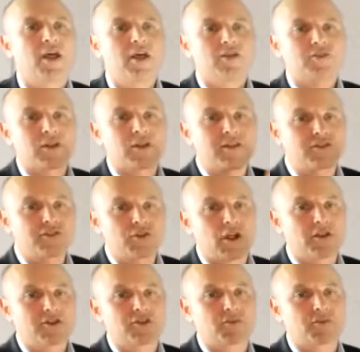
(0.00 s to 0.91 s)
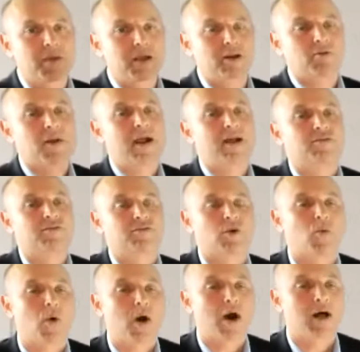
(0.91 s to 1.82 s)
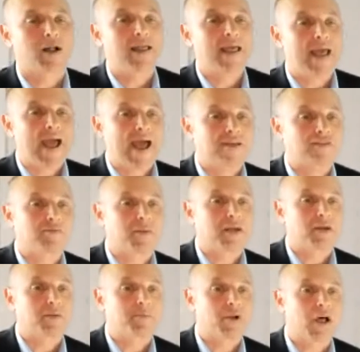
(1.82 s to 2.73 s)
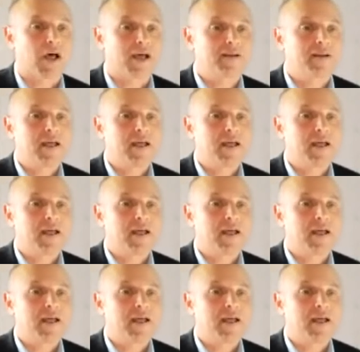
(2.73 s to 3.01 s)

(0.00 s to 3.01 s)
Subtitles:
So this knowledge has been around for a while, hasn't been applied.